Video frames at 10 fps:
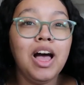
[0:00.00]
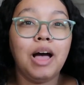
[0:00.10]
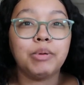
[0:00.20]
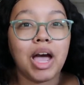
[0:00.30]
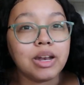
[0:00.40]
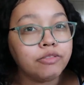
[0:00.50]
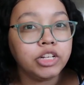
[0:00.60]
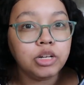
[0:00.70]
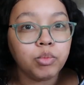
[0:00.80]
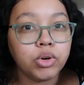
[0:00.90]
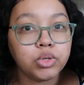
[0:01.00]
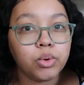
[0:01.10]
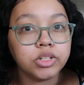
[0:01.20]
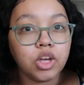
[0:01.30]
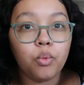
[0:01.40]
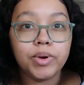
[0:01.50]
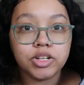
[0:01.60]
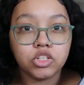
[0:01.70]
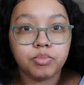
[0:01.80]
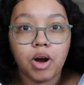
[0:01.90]
I'm kind of leaning more towards A
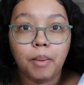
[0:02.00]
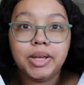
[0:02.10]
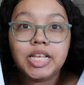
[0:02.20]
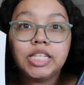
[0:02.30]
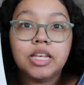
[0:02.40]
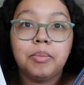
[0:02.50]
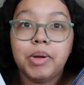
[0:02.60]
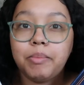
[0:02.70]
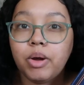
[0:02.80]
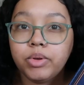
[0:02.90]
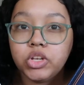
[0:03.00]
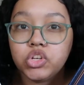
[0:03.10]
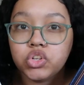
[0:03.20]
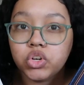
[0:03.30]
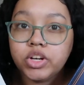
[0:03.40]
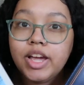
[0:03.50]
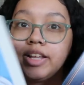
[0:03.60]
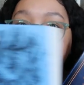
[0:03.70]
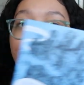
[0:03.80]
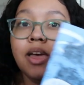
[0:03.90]
Winter's Promise, but I'm not really sure
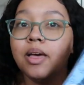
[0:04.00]
yet.